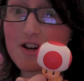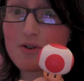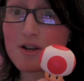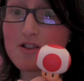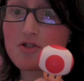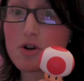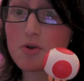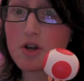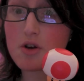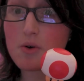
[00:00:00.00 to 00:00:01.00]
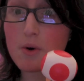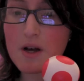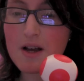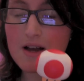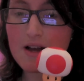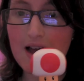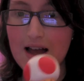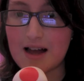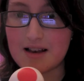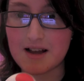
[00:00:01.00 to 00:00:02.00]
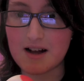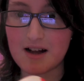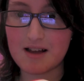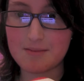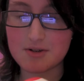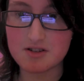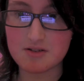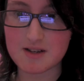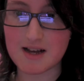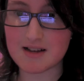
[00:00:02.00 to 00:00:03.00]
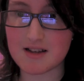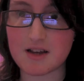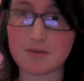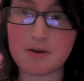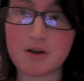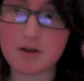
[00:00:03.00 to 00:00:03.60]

Toad. He's so cute. And I am just going to add him